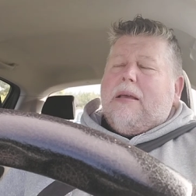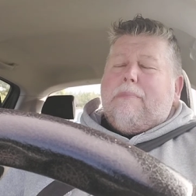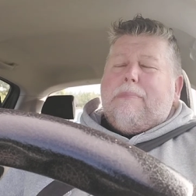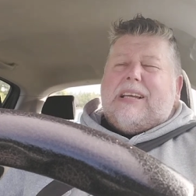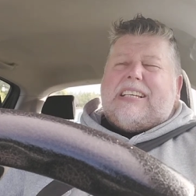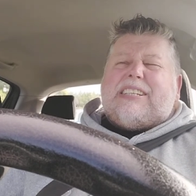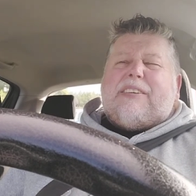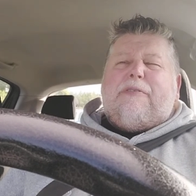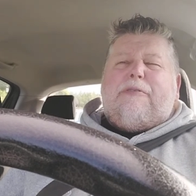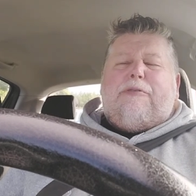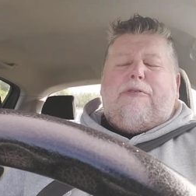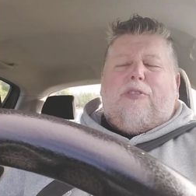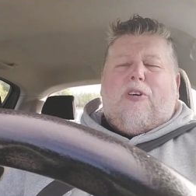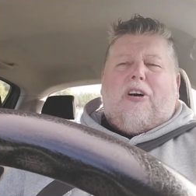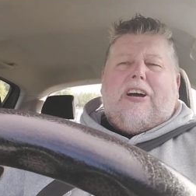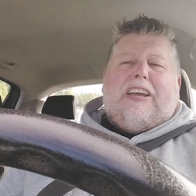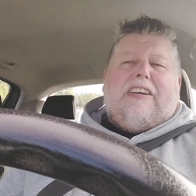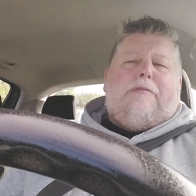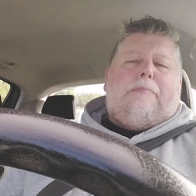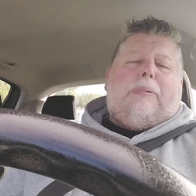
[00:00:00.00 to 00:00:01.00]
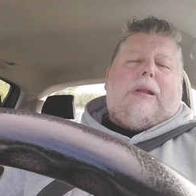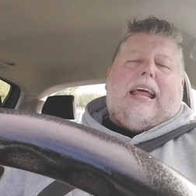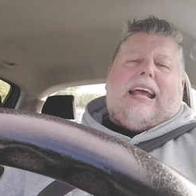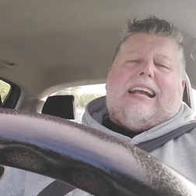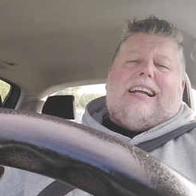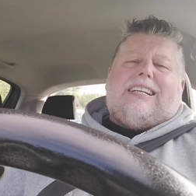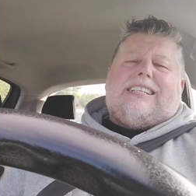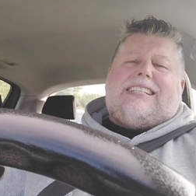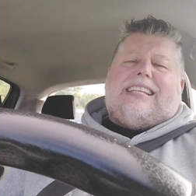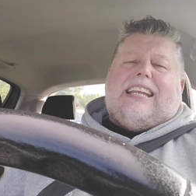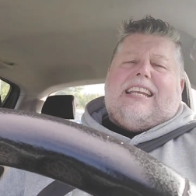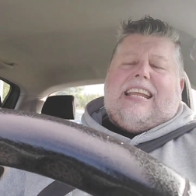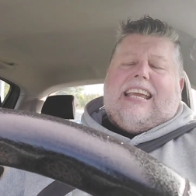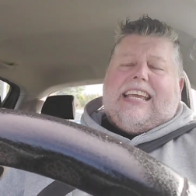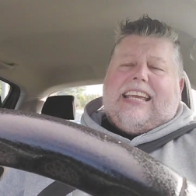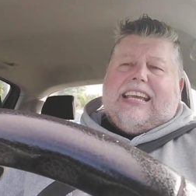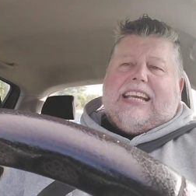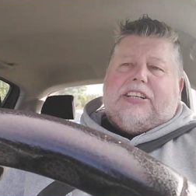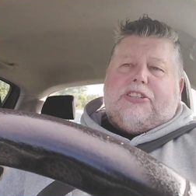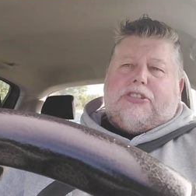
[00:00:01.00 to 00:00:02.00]
missing 5 players to
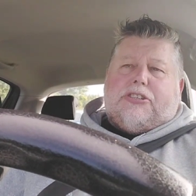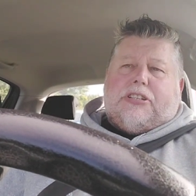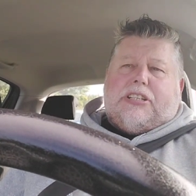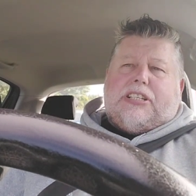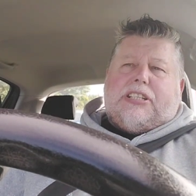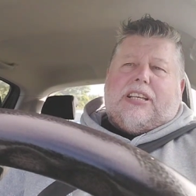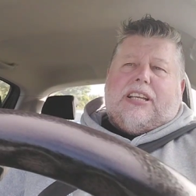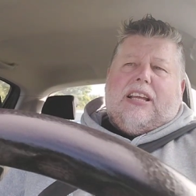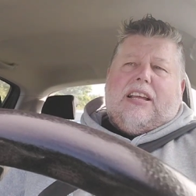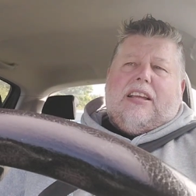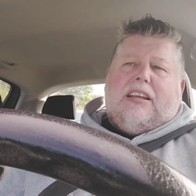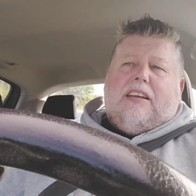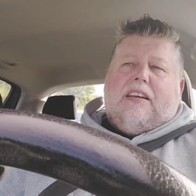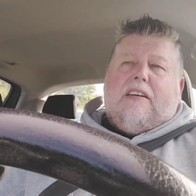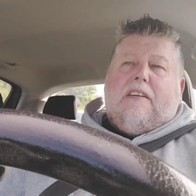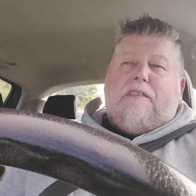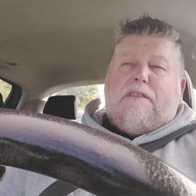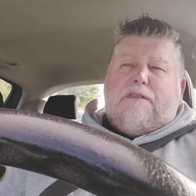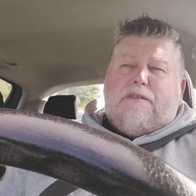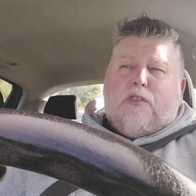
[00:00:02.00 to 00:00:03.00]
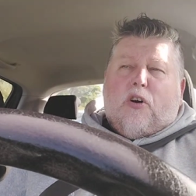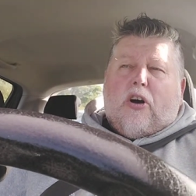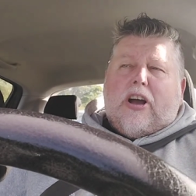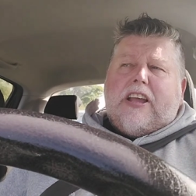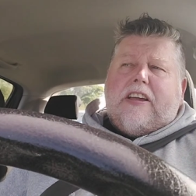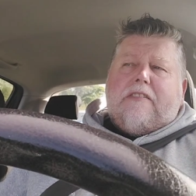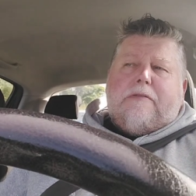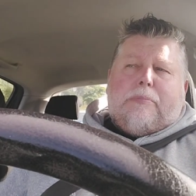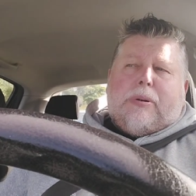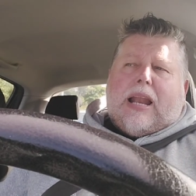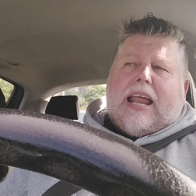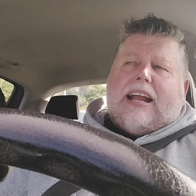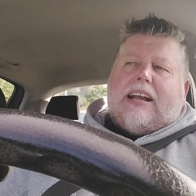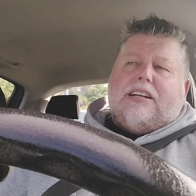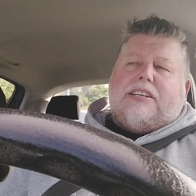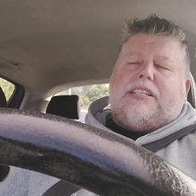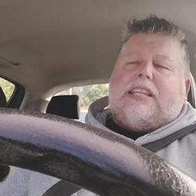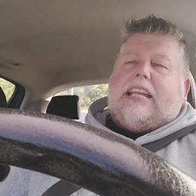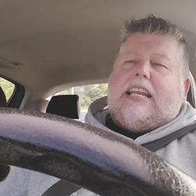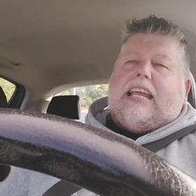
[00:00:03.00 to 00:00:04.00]
knee injuries. 5
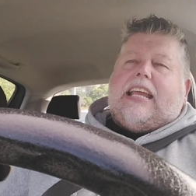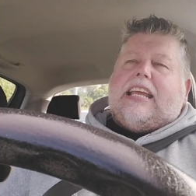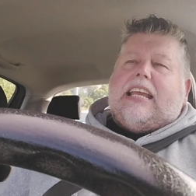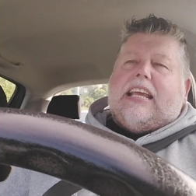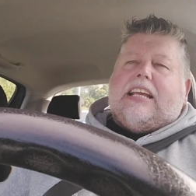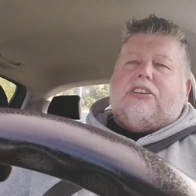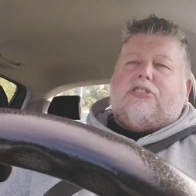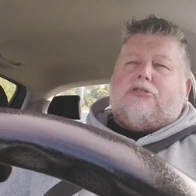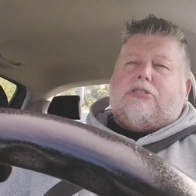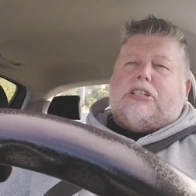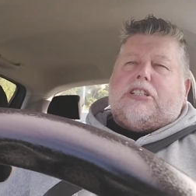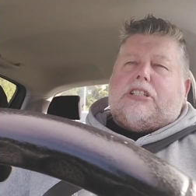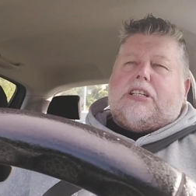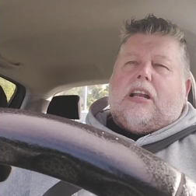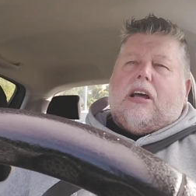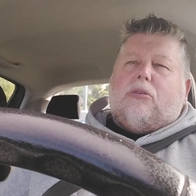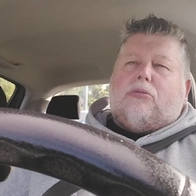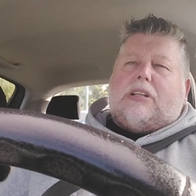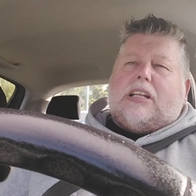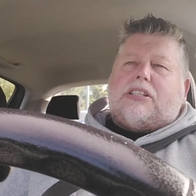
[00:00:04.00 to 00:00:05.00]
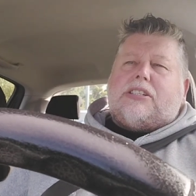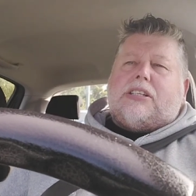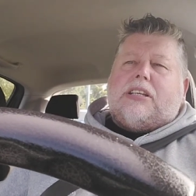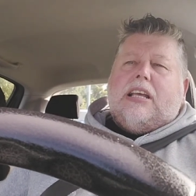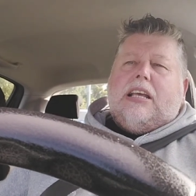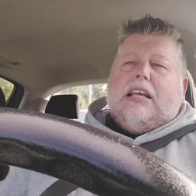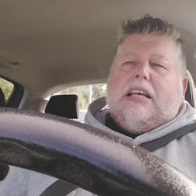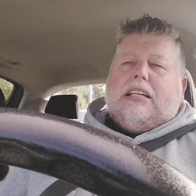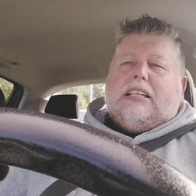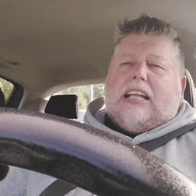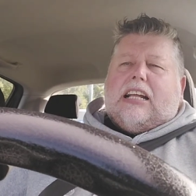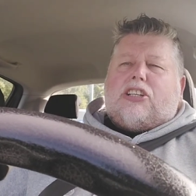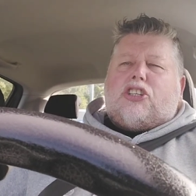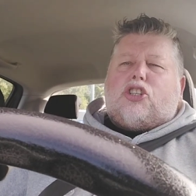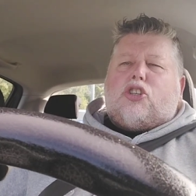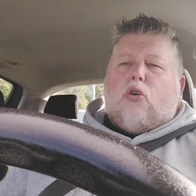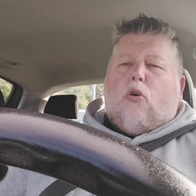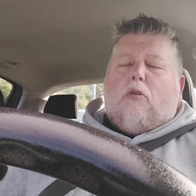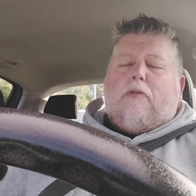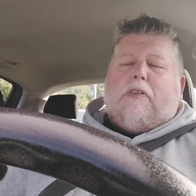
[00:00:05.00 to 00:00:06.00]
players to knee injuries, you know,
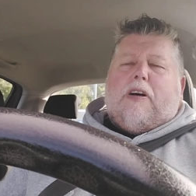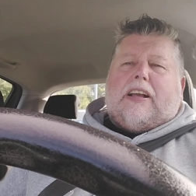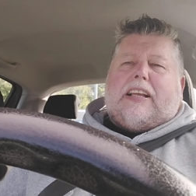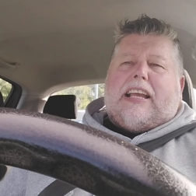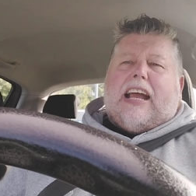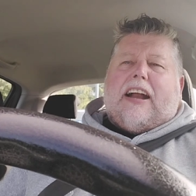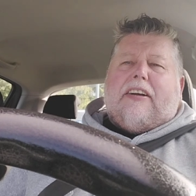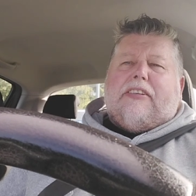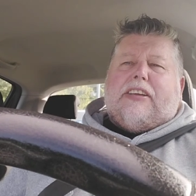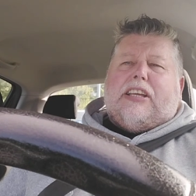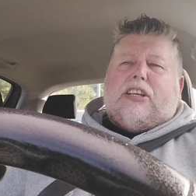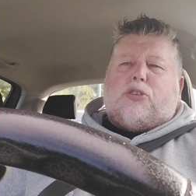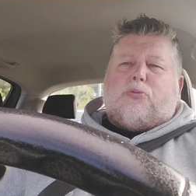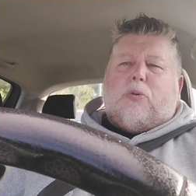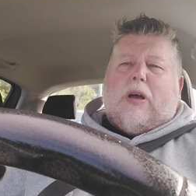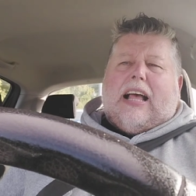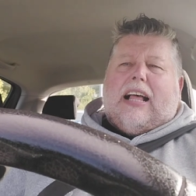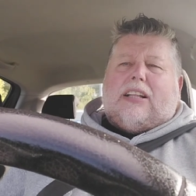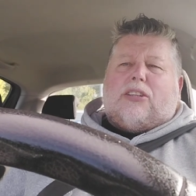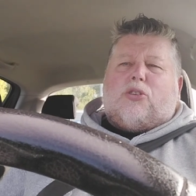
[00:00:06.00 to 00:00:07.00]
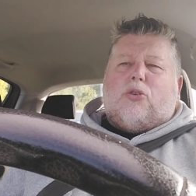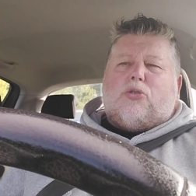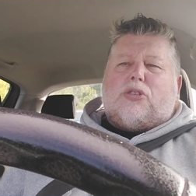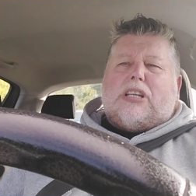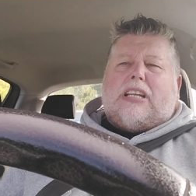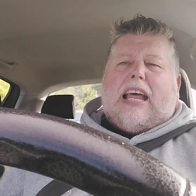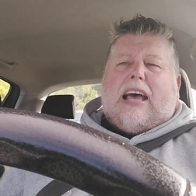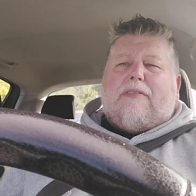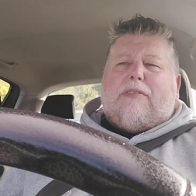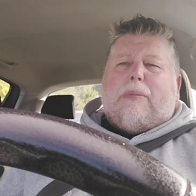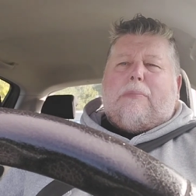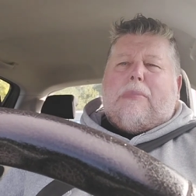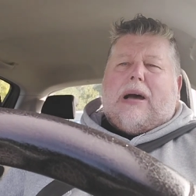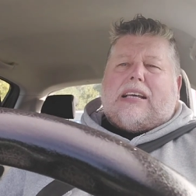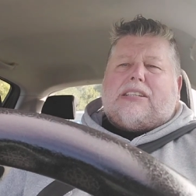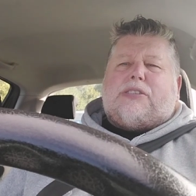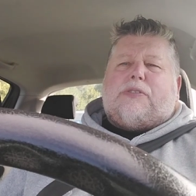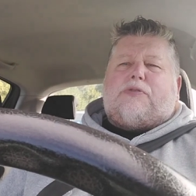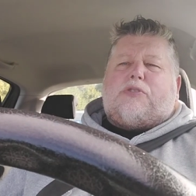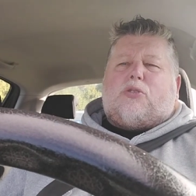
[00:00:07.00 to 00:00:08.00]
that's tough on Gary as well. Doesn't have a
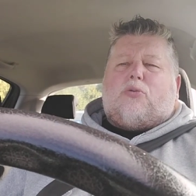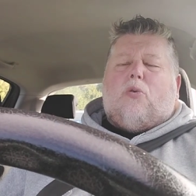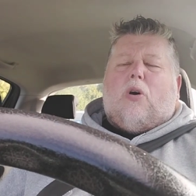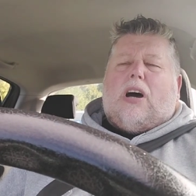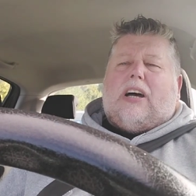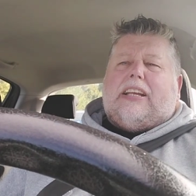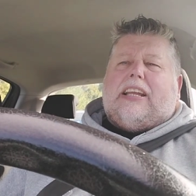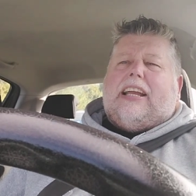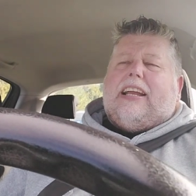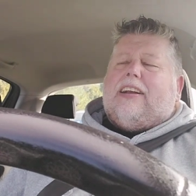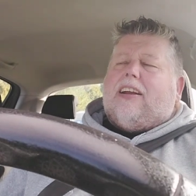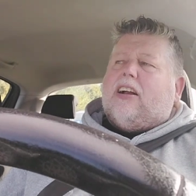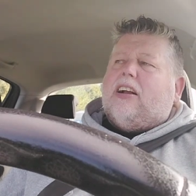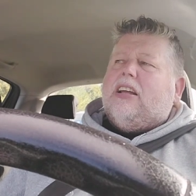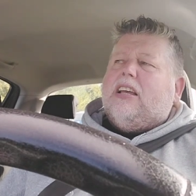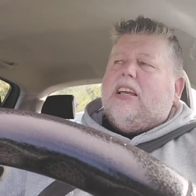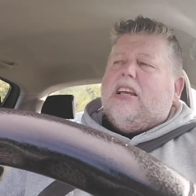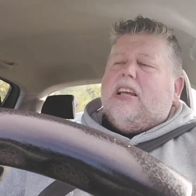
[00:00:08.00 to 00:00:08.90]
massive squad either.